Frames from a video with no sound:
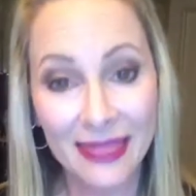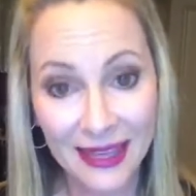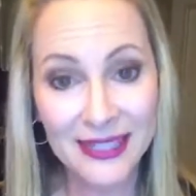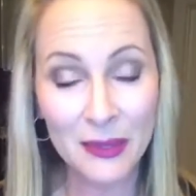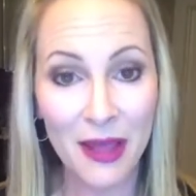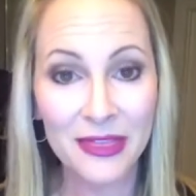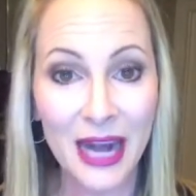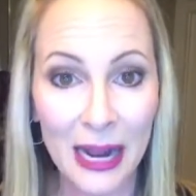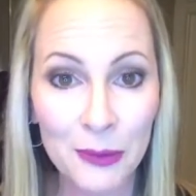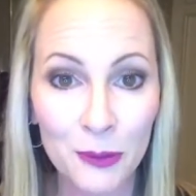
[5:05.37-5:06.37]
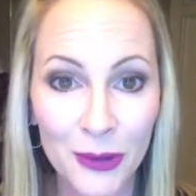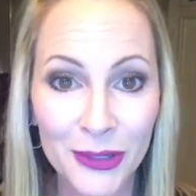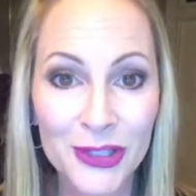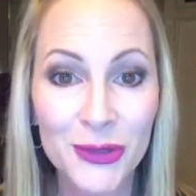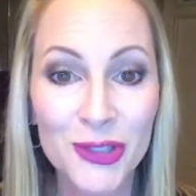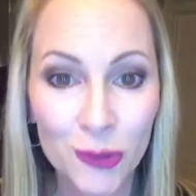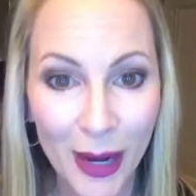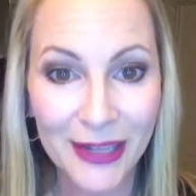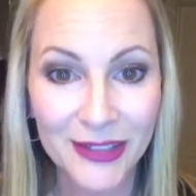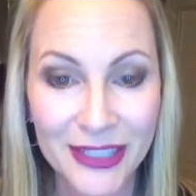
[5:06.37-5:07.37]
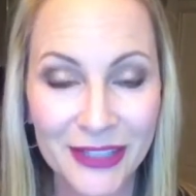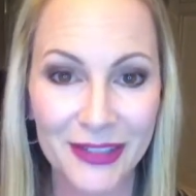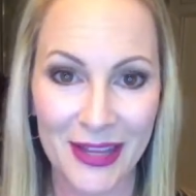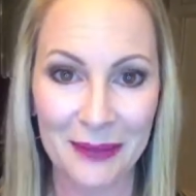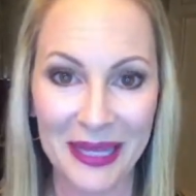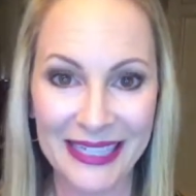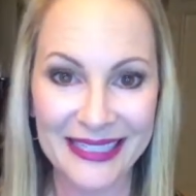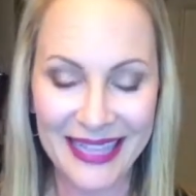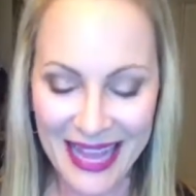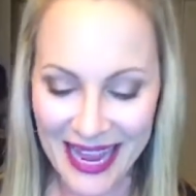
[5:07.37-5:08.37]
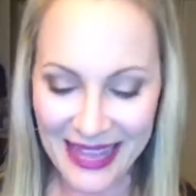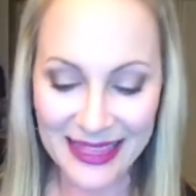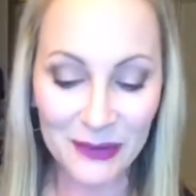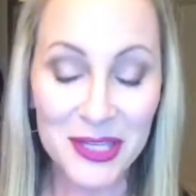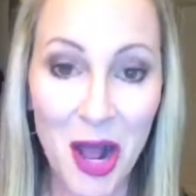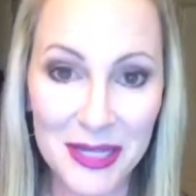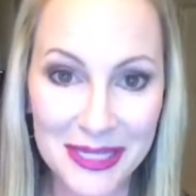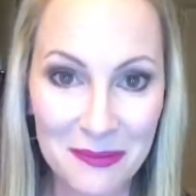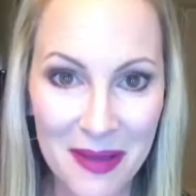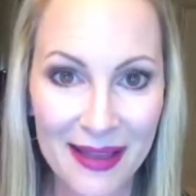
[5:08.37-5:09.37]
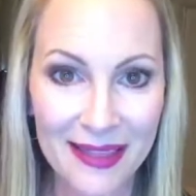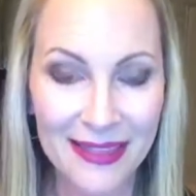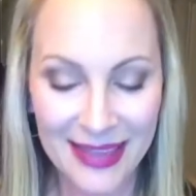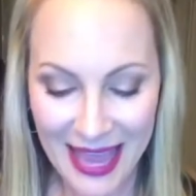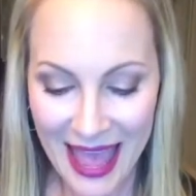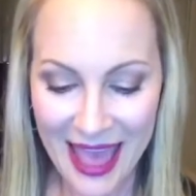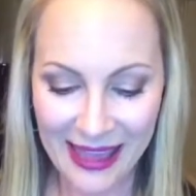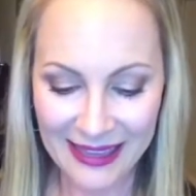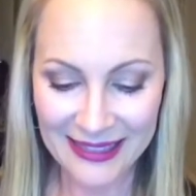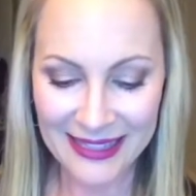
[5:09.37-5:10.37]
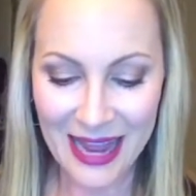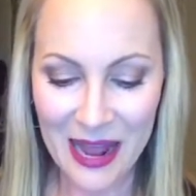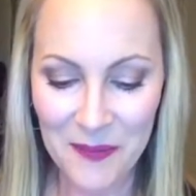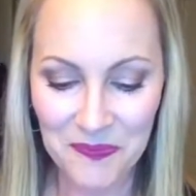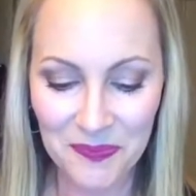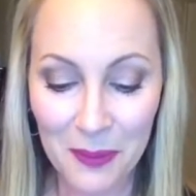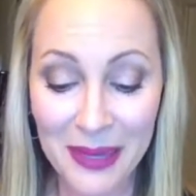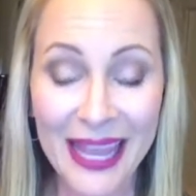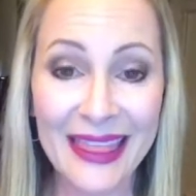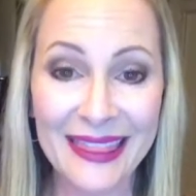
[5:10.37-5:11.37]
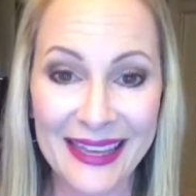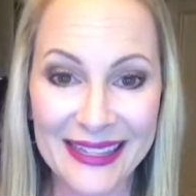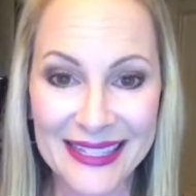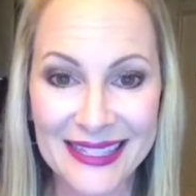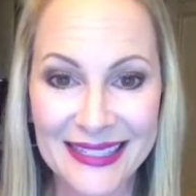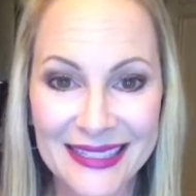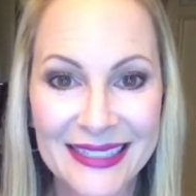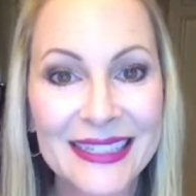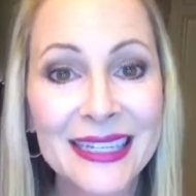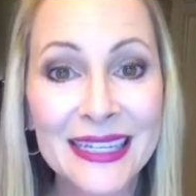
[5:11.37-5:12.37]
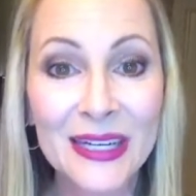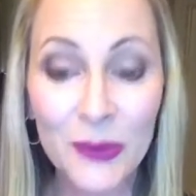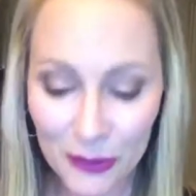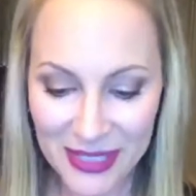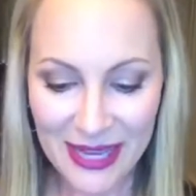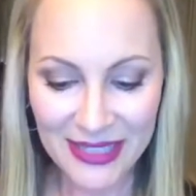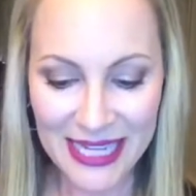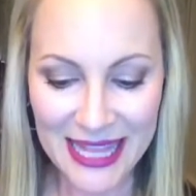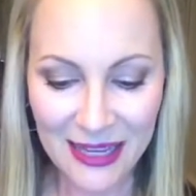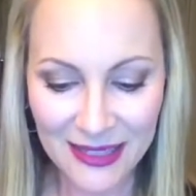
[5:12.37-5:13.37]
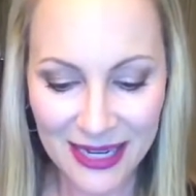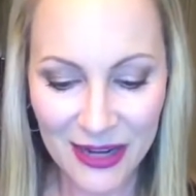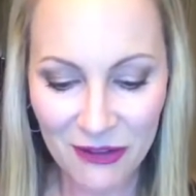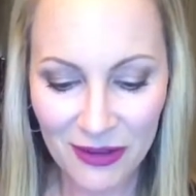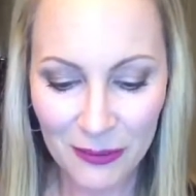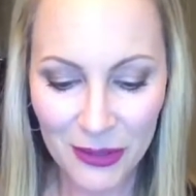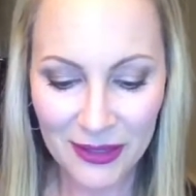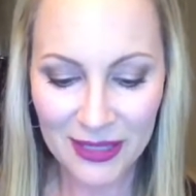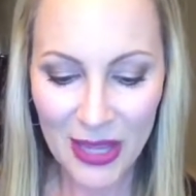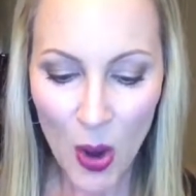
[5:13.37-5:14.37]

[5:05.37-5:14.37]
and that's the month that I promoted to a director here at LimeLight. That was an awesome month, and but get this, we were $17,000 in November.